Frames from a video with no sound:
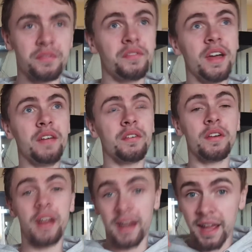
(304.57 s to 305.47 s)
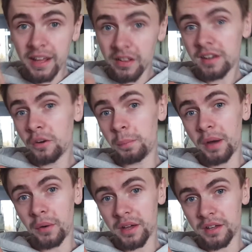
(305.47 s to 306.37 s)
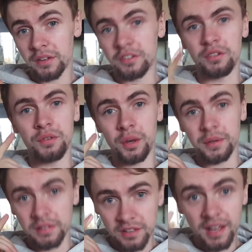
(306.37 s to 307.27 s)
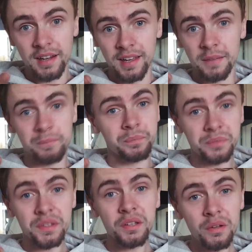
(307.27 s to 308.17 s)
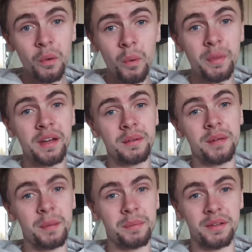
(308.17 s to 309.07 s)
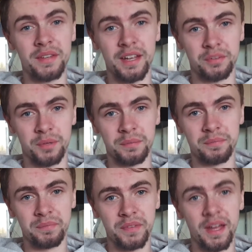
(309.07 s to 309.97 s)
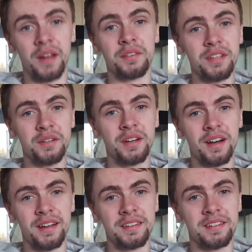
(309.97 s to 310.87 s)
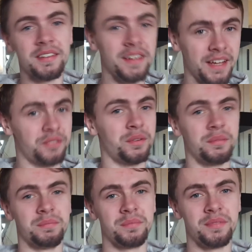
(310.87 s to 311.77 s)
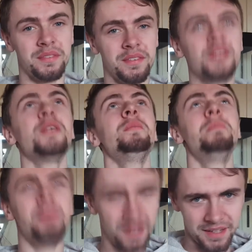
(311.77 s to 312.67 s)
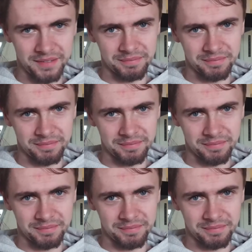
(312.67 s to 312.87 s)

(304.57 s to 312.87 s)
favourite, and hit that little bell icon so you know exactly when we upload the next one. And I'll see you guys in the next one. Goodbye.